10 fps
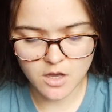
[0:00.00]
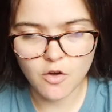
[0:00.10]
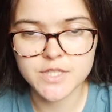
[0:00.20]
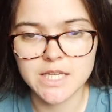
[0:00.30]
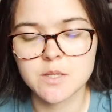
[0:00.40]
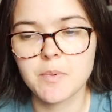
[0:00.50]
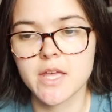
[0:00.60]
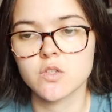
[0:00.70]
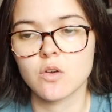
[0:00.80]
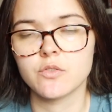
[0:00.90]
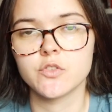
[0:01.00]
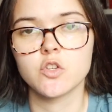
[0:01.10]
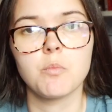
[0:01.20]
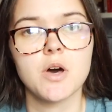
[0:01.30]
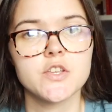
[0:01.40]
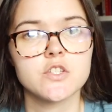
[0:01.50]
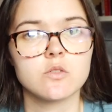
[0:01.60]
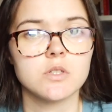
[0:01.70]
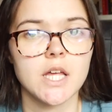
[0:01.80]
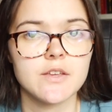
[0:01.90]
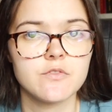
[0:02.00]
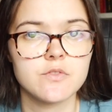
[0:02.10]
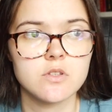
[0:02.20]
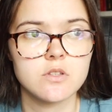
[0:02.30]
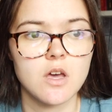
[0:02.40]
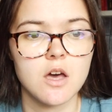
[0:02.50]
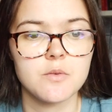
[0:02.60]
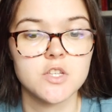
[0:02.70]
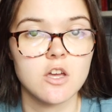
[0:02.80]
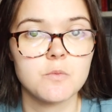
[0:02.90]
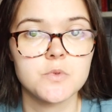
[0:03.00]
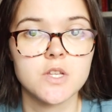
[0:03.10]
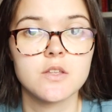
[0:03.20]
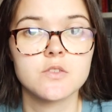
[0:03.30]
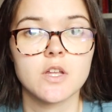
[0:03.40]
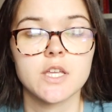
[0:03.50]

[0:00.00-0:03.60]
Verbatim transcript: Obviously, it depends on your personal life uh, circumstance.